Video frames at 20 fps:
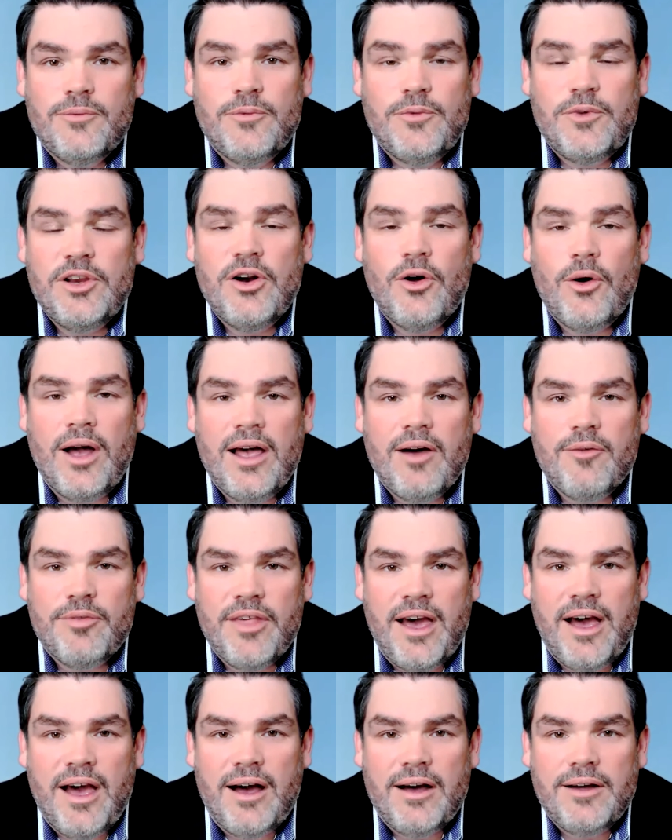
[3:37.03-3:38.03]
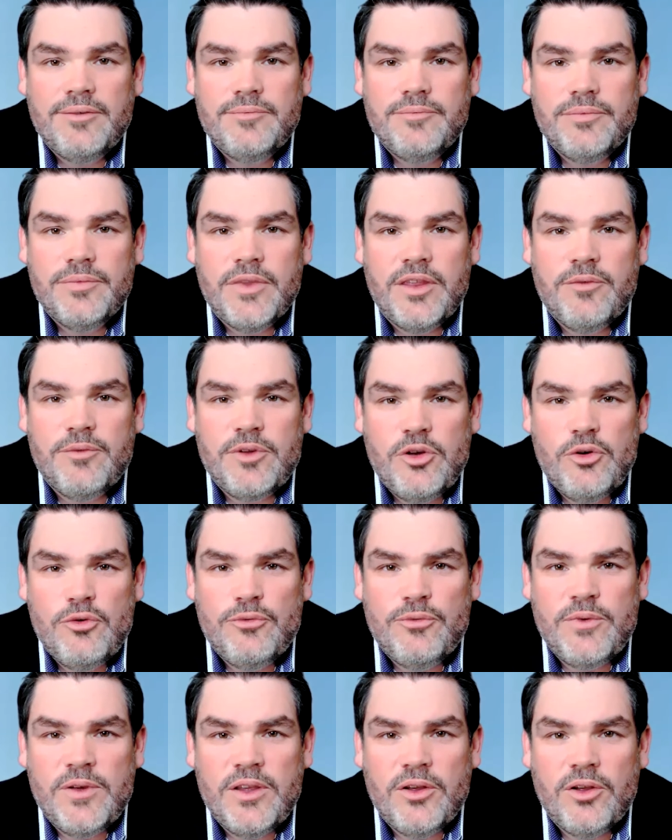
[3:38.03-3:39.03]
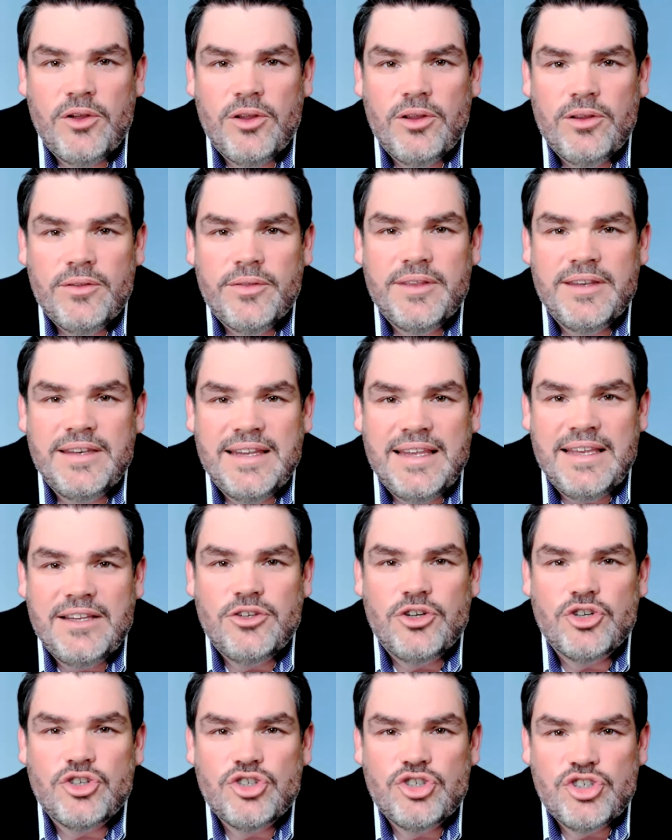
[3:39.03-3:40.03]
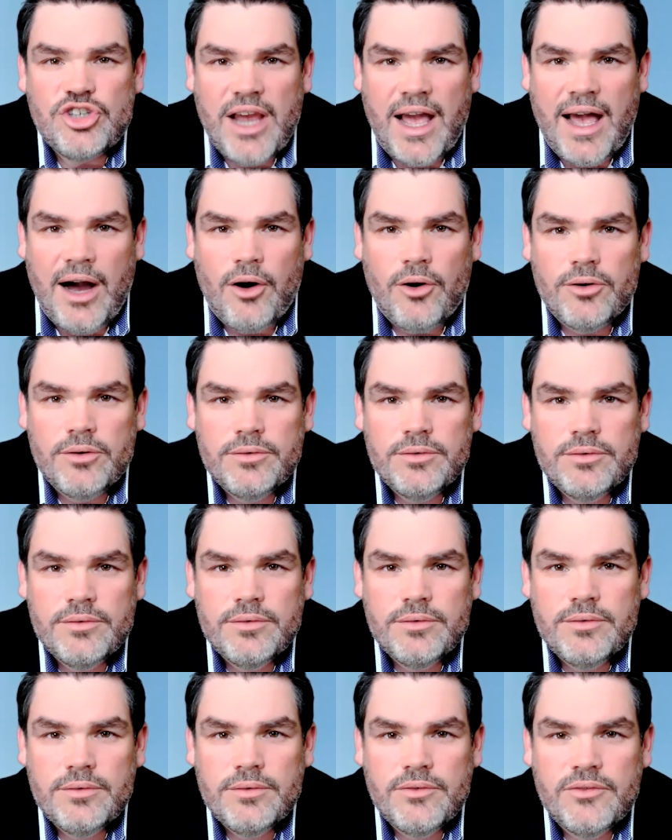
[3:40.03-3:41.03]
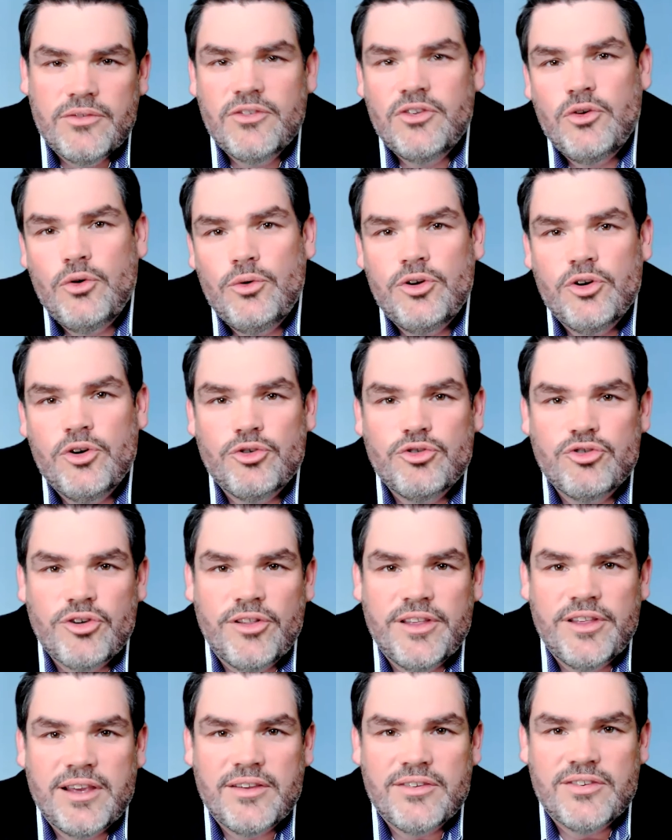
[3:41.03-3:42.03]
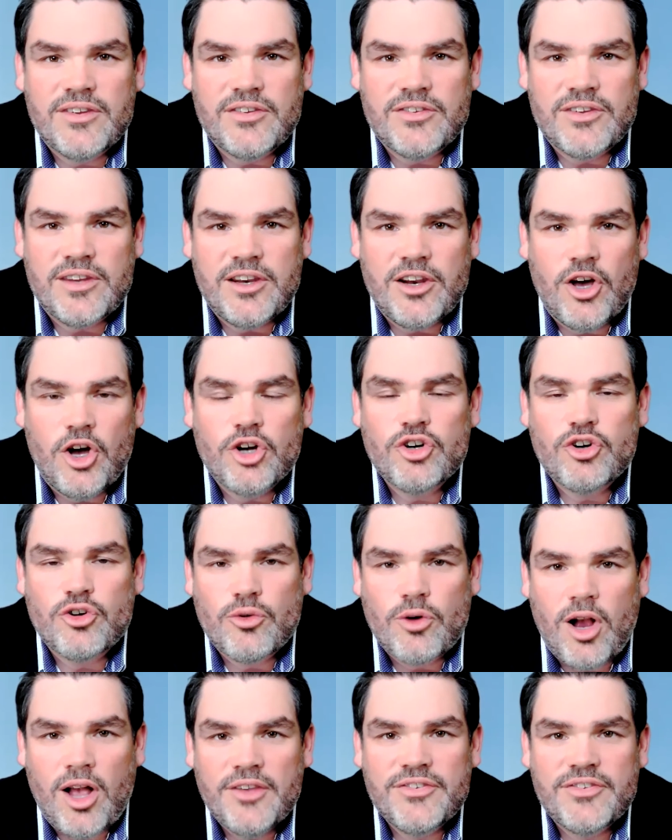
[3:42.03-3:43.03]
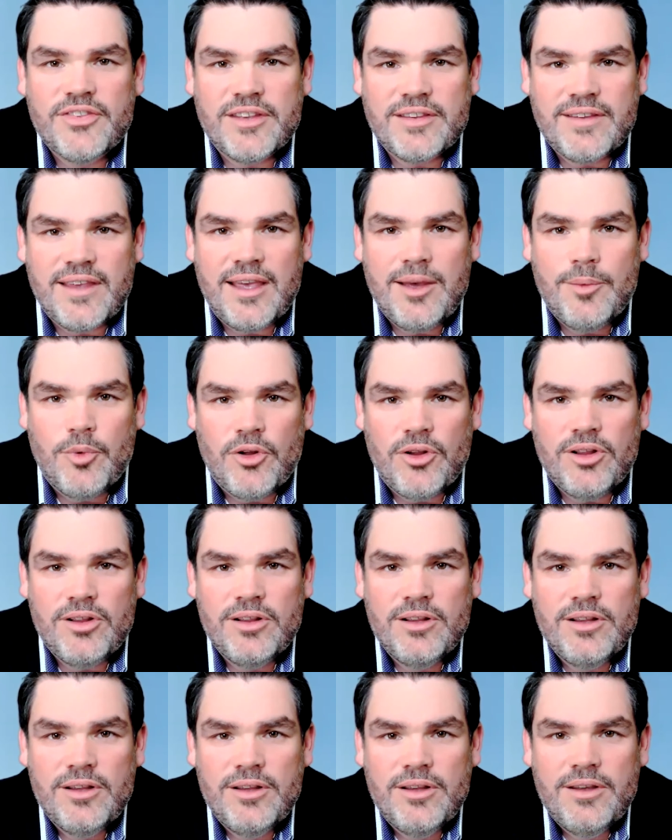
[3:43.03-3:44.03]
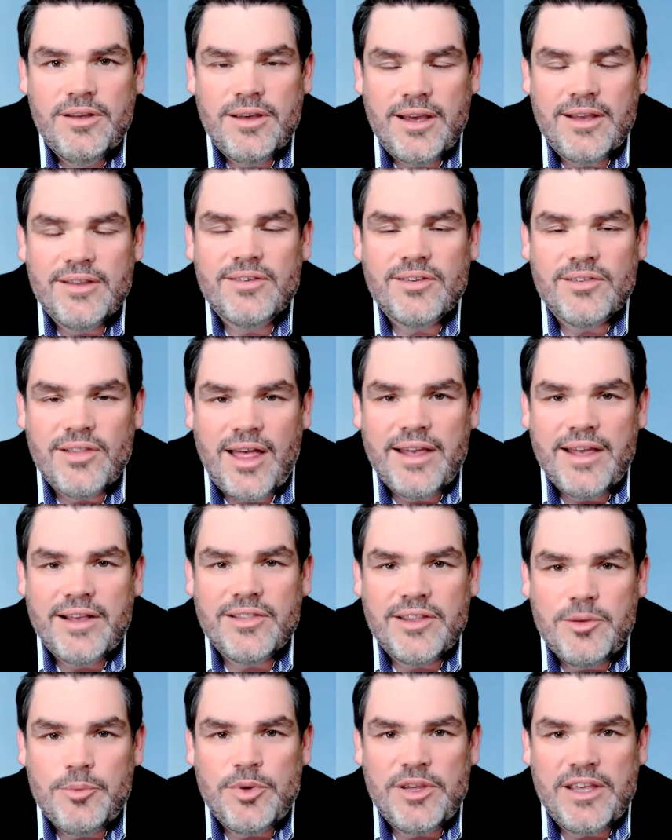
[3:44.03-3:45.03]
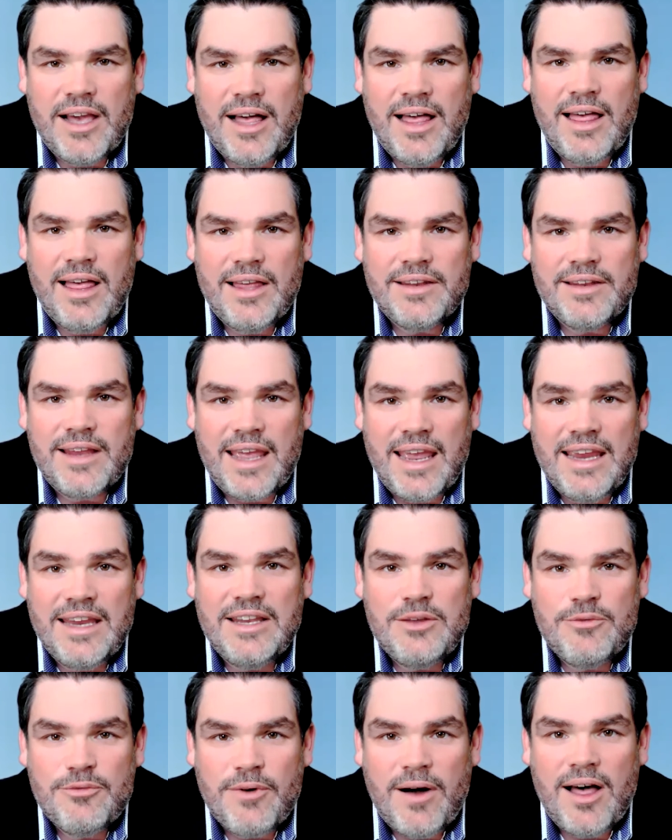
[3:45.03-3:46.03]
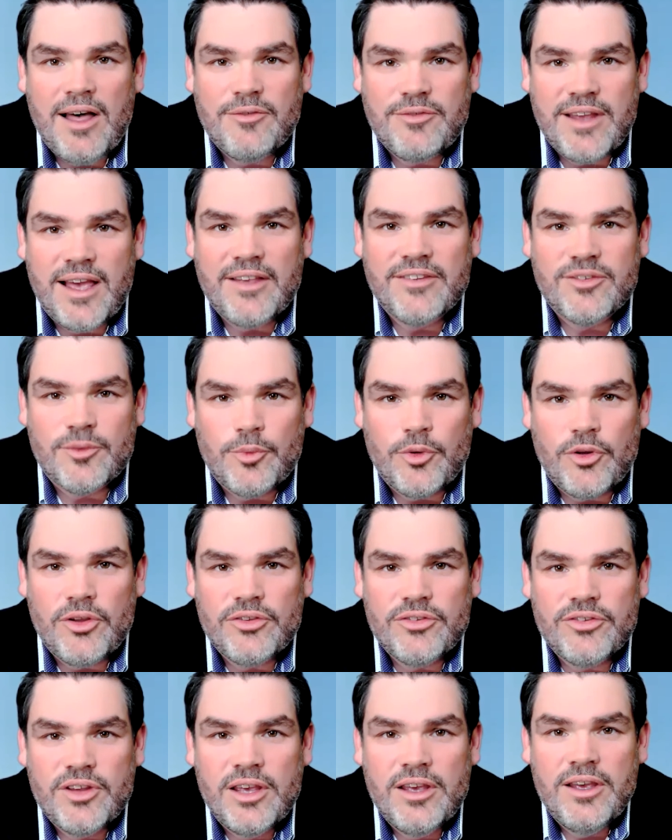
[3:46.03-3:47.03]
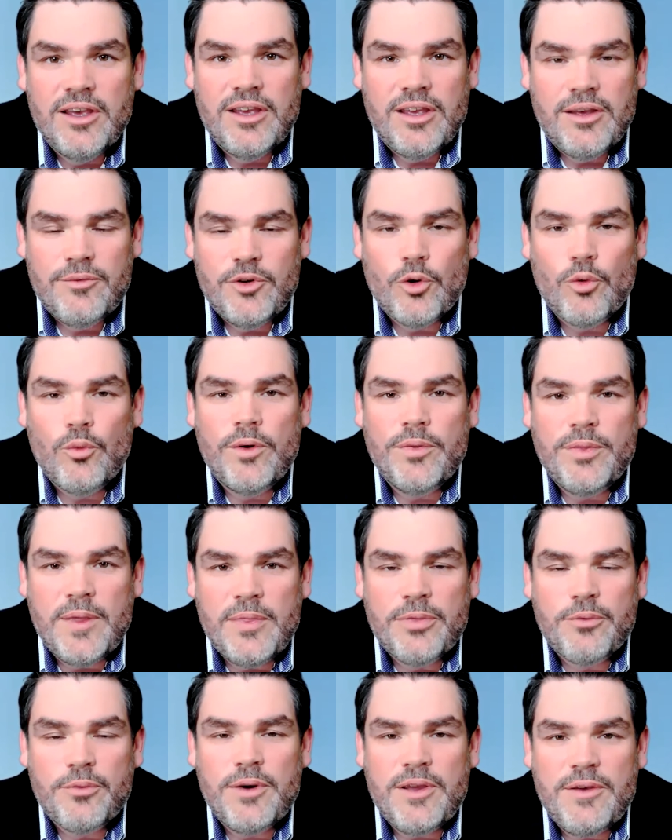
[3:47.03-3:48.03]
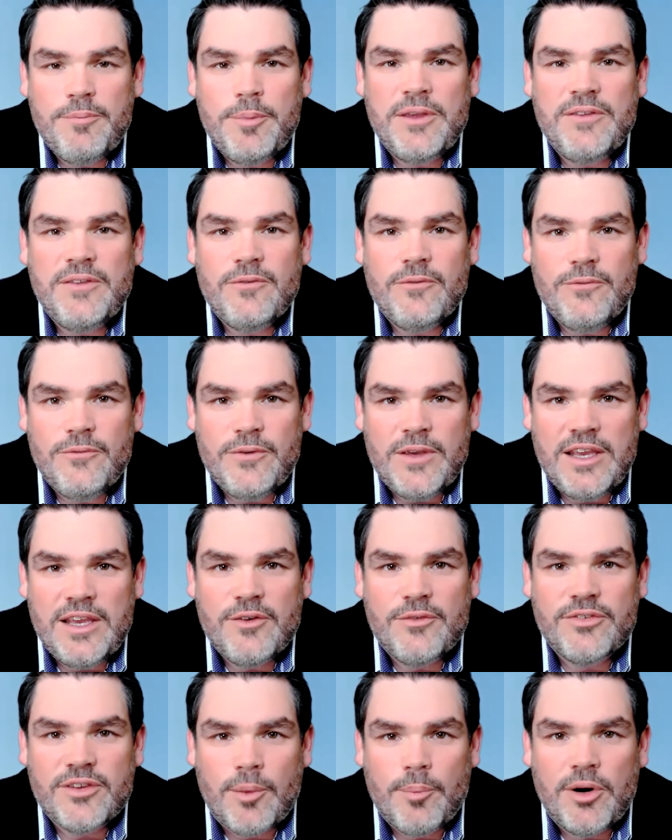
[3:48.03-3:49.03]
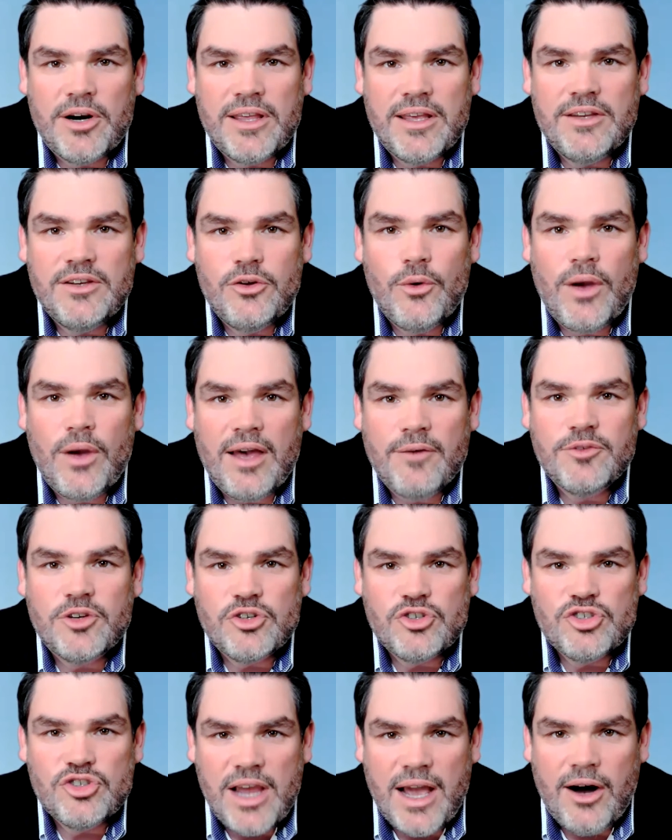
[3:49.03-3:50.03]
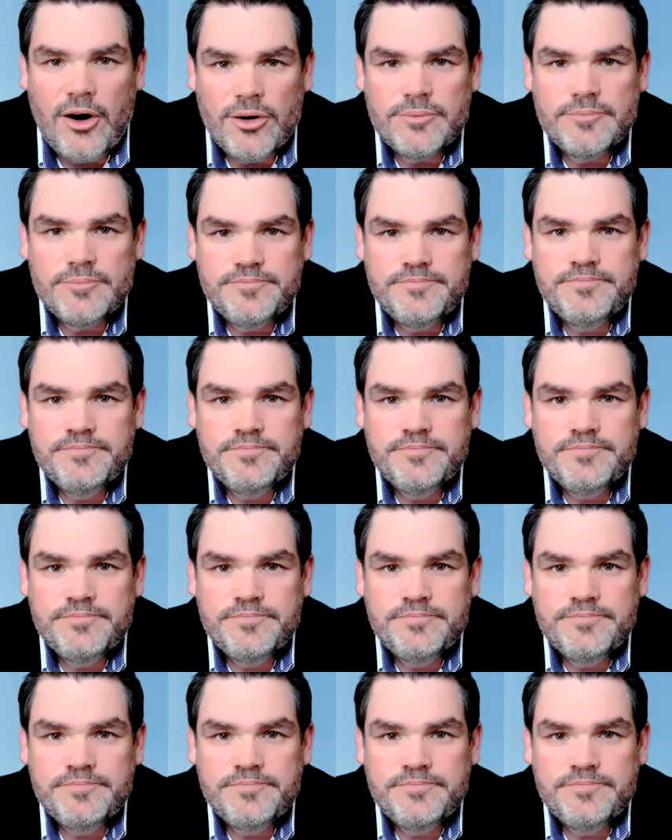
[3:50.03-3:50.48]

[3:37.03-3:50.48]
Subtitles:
If you don't have that, if you feel the need to shout to your drilling assistant across the table, it's likely beyond 85 decibels. If you're within 3 feet of somebody and you have to shout.